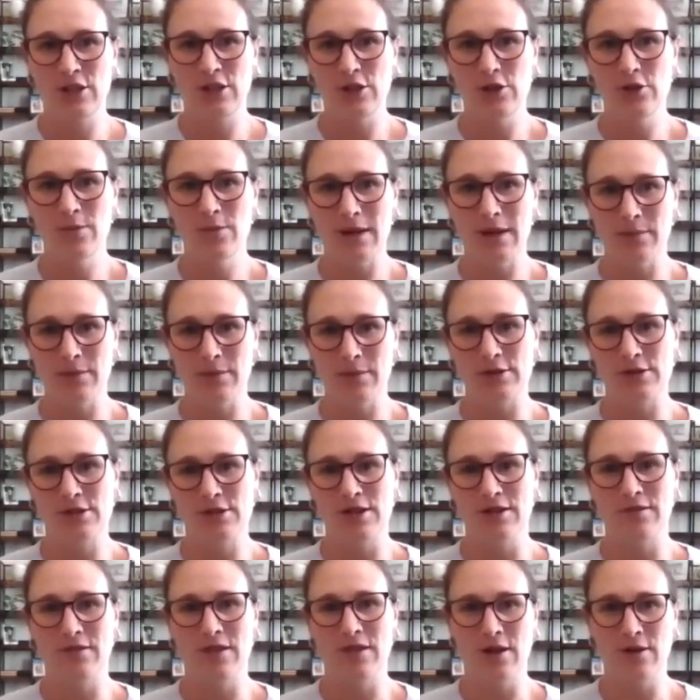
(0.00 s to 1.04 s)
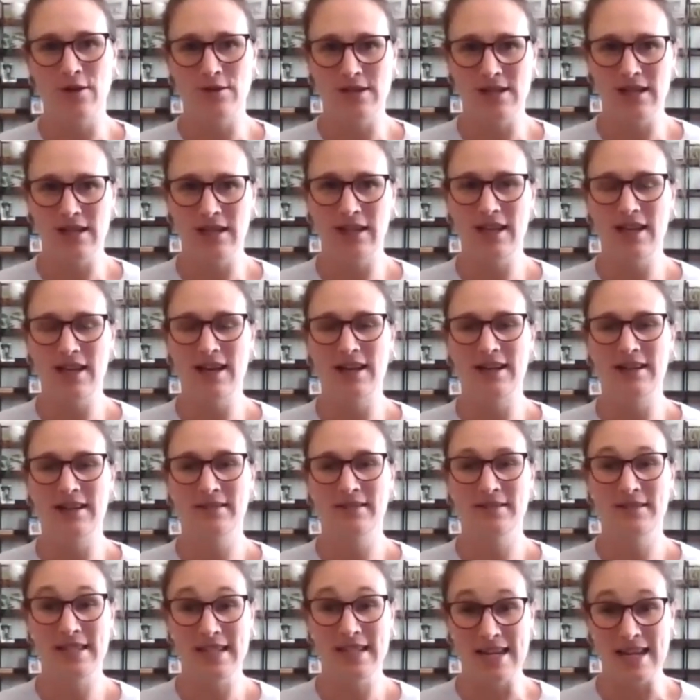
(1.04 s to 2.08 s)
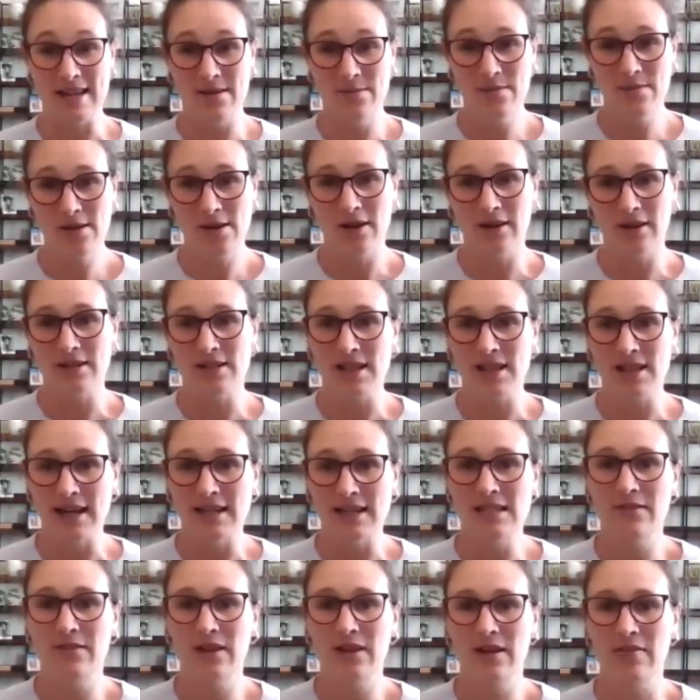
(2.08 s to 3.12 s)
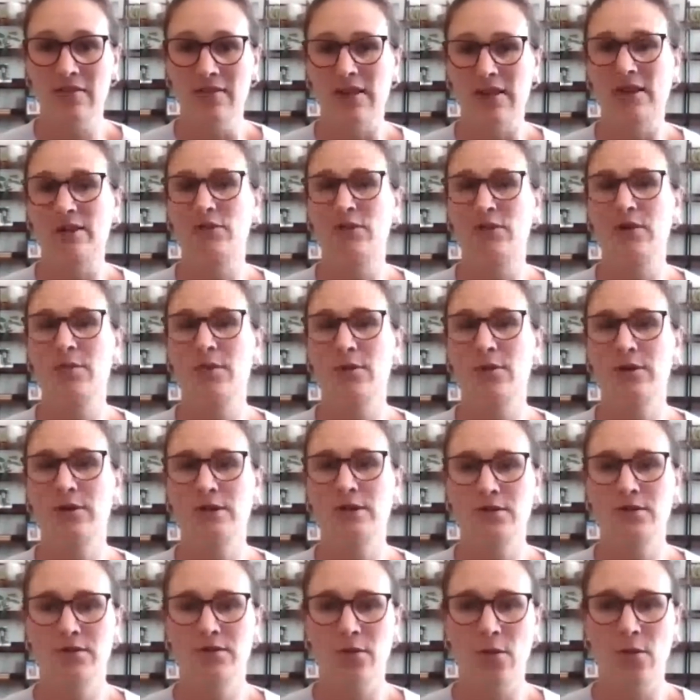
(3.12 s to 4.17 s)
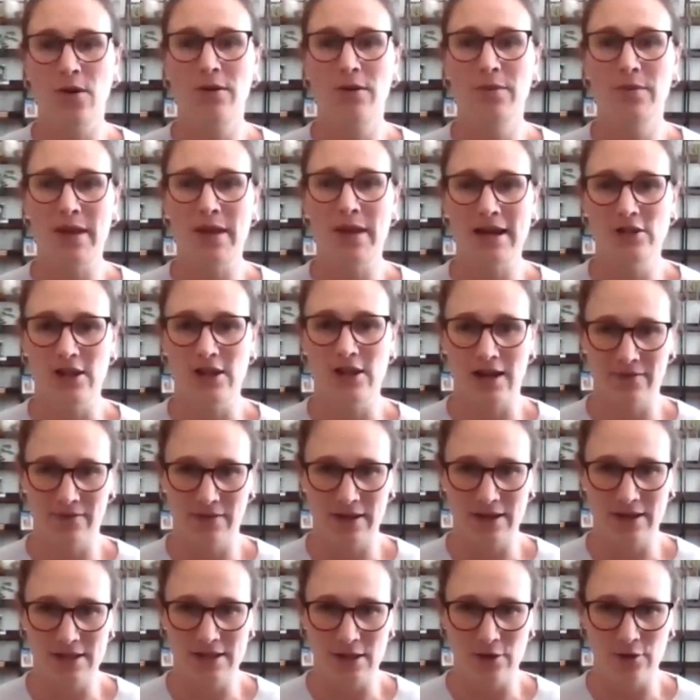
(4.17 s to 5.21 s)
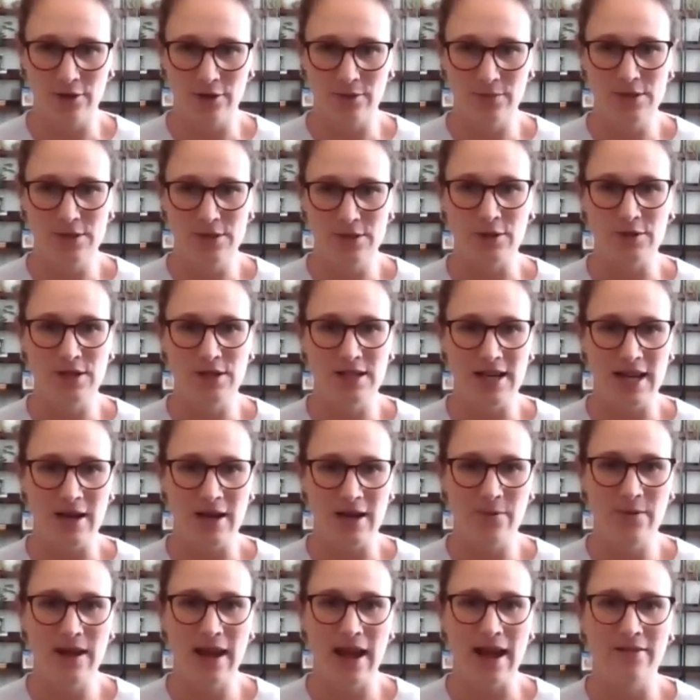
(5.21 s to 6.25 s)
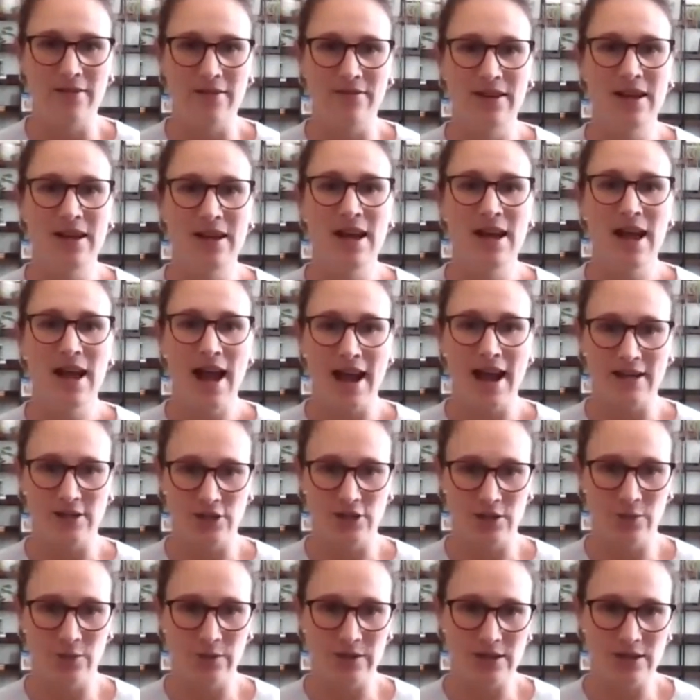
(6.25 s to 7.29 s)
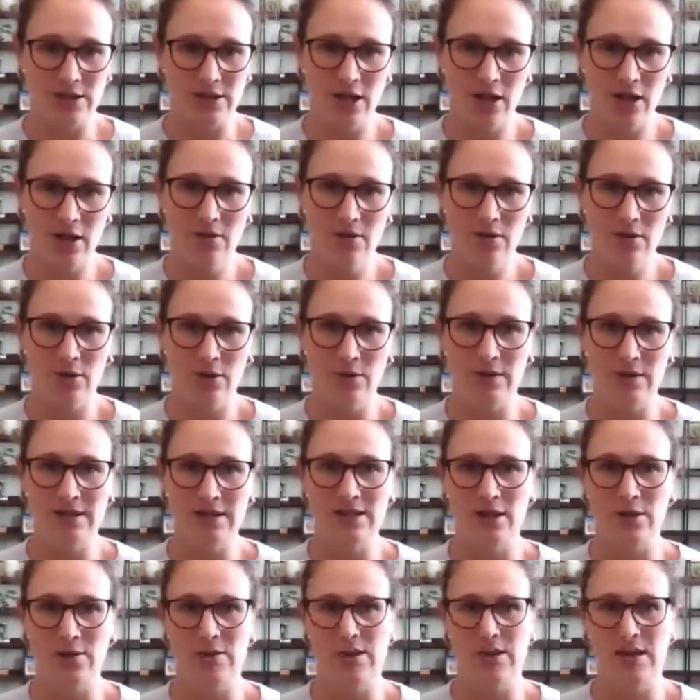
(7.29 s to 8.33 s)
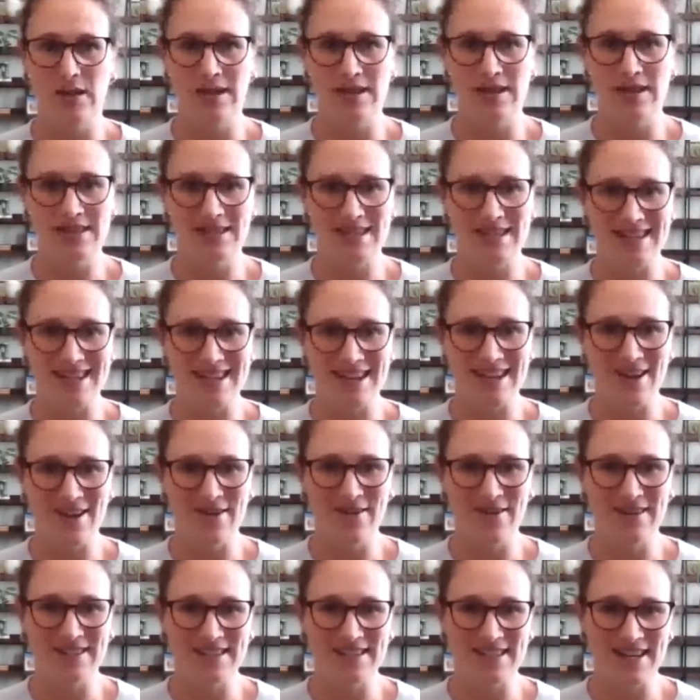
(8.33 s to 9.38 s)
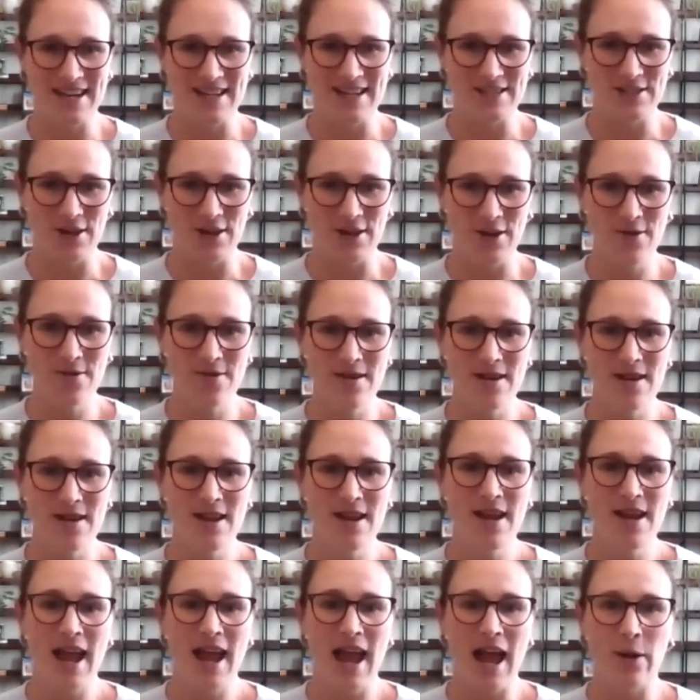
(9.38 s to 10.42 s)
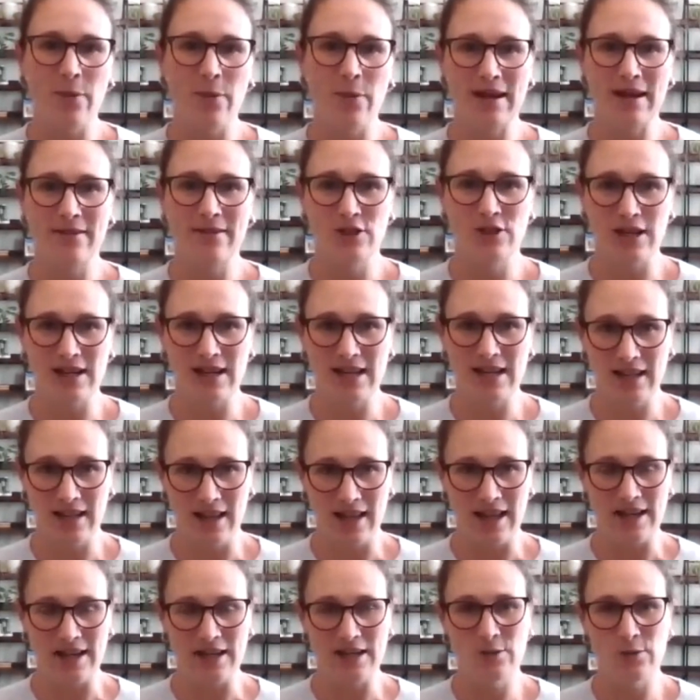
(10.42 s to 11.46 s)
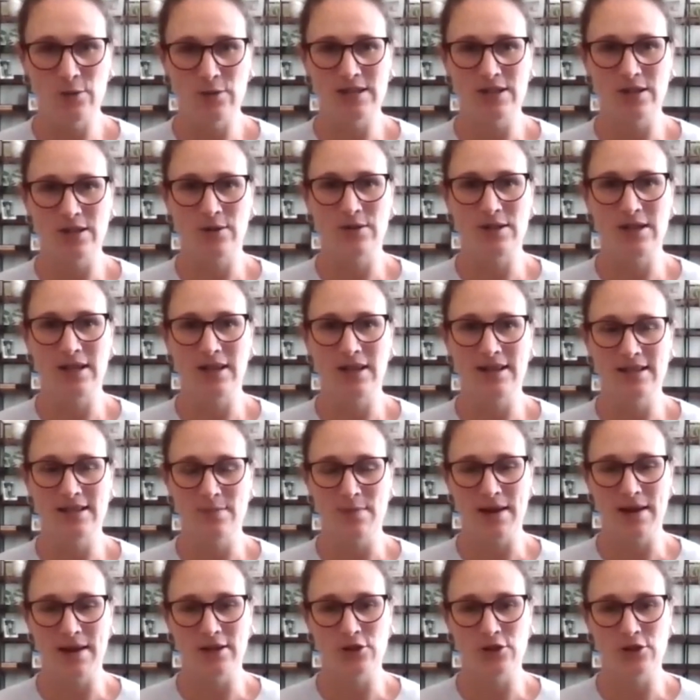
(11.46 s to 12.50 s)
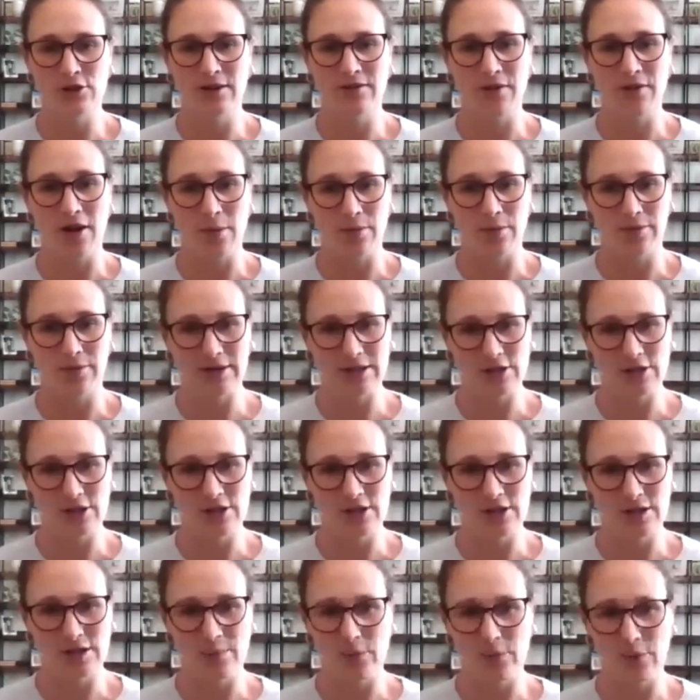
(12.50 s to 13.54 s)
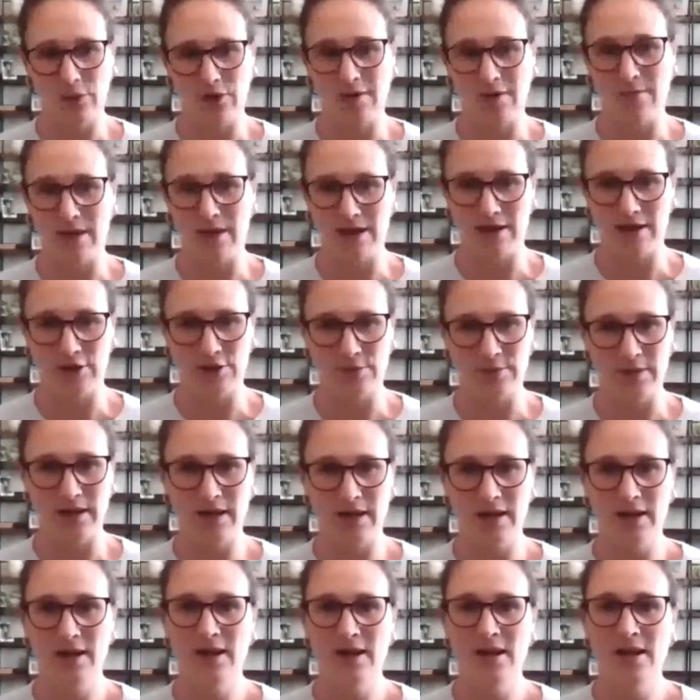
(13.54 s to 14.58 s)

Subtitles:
two members of the Odylia team on scientific advisory boards for patient advocacy groups. So today we have Ashley Winslow, who is Odylia's CEO and CSO, and we have Jenny Klein, who is Odylia's Manager of Operations and Program Management.